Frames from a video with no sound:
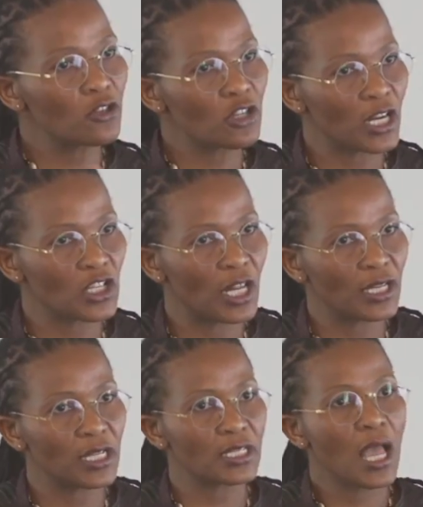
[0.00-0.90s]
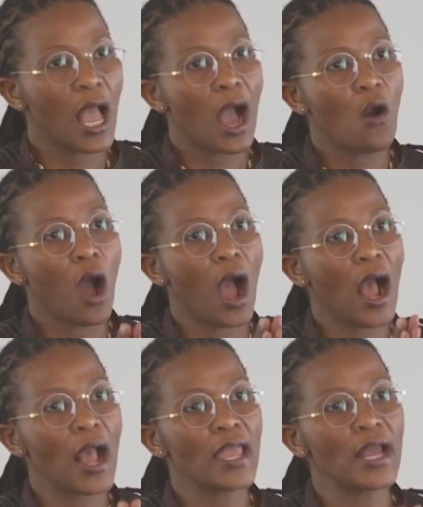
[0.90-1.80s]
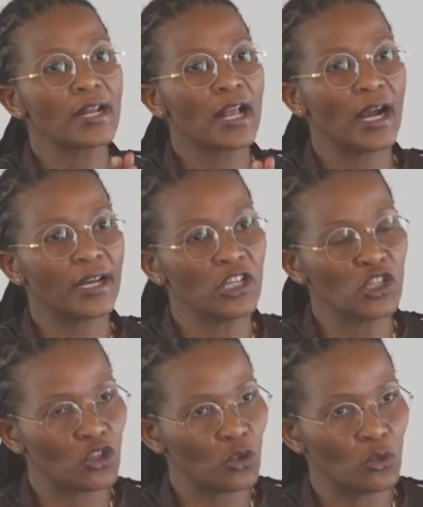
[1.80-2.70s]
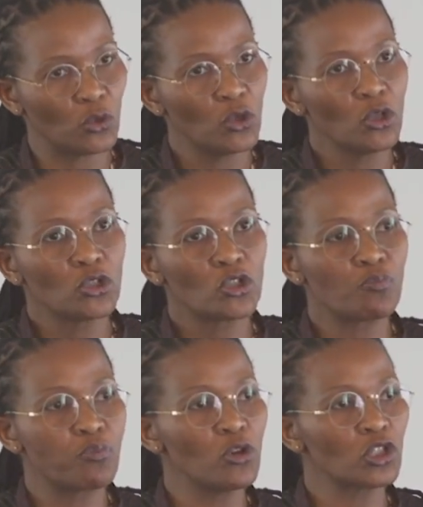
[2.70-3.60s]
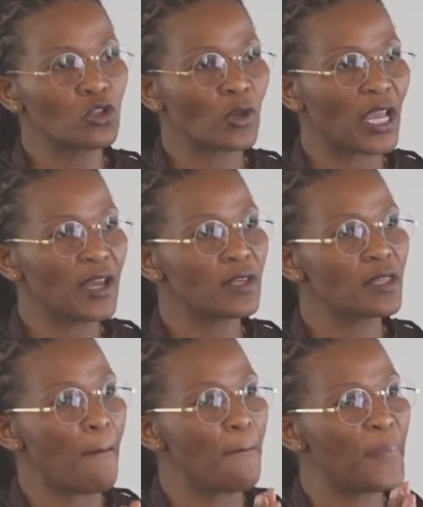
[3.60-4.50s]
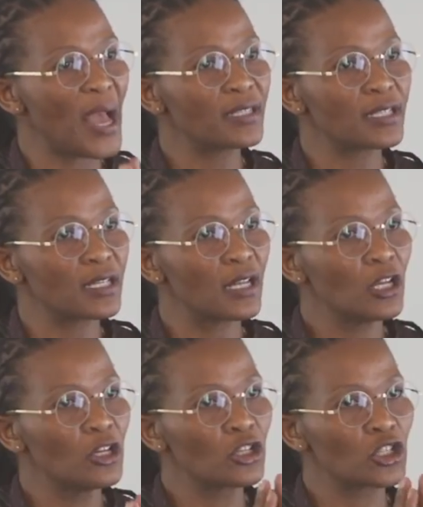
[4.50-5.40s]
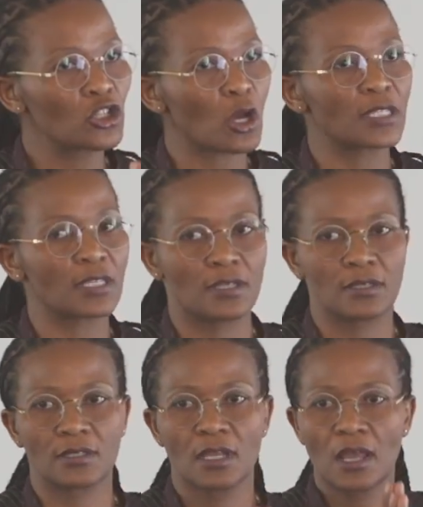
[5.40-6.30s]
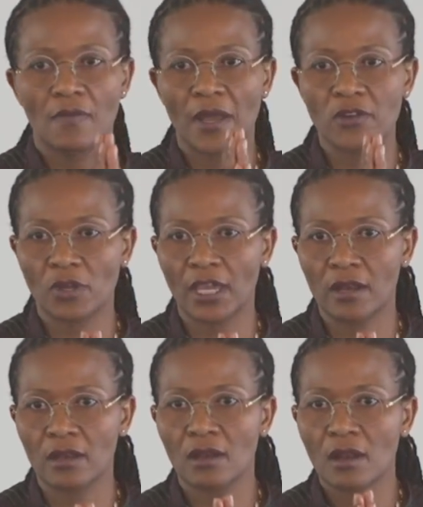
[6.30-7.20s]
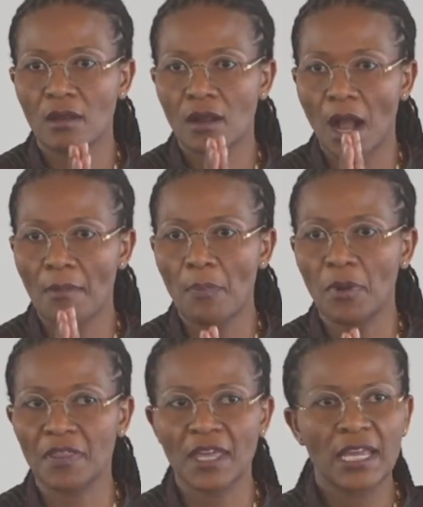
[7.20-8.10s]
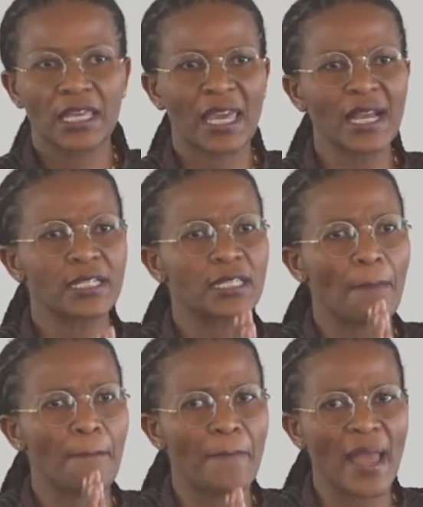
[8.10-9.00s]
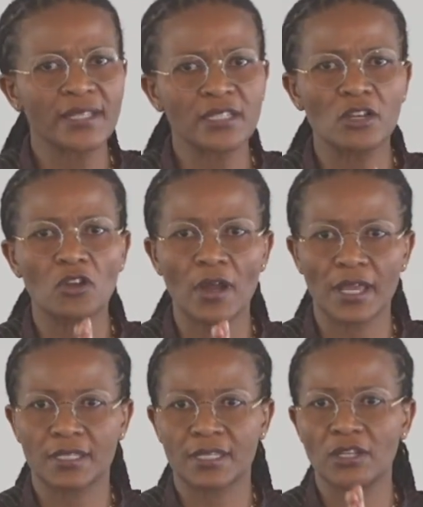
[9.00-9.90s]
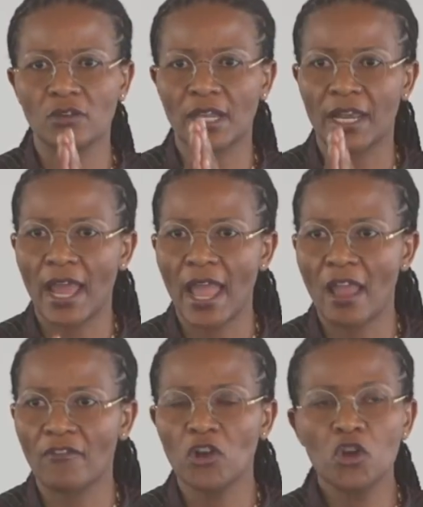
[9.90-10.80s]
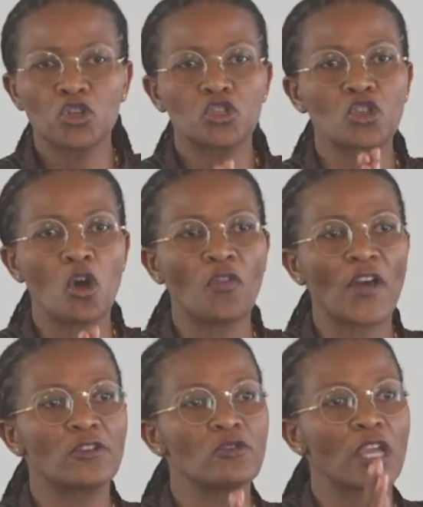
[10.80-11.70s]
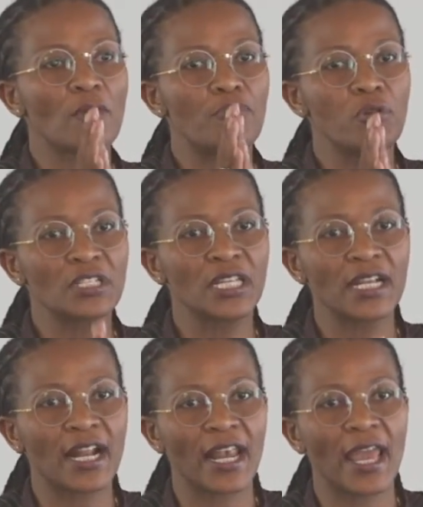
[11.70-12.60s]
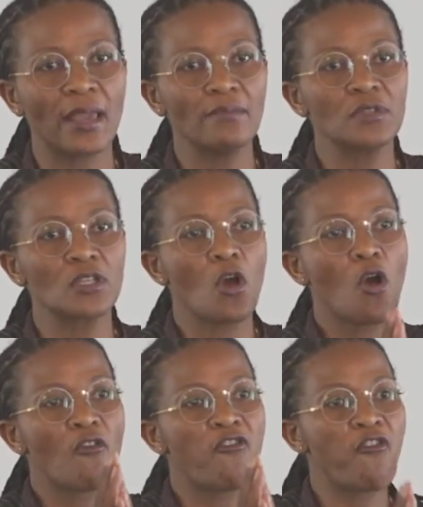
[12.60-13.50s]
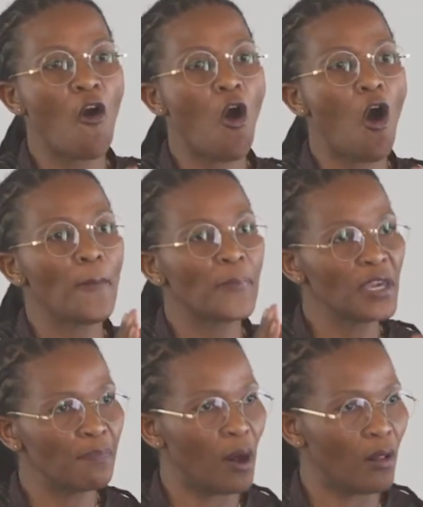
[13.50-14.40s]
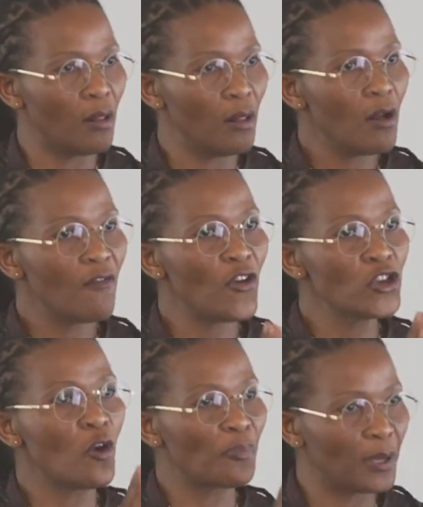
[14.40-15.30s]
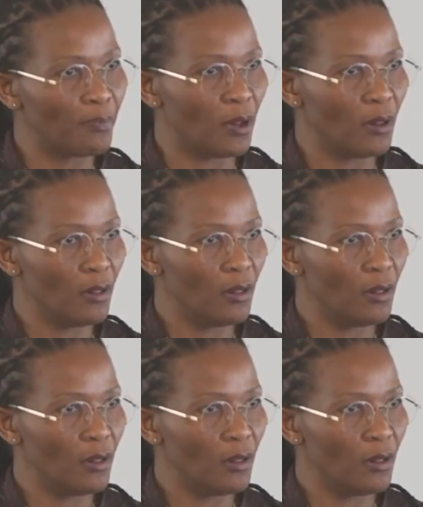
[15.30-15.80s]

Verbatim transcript: to traditional leaders, I encourage you to put together the best resources that you can come up with. Get the best lawyers that you can have so that you can put in claims for people, for your people.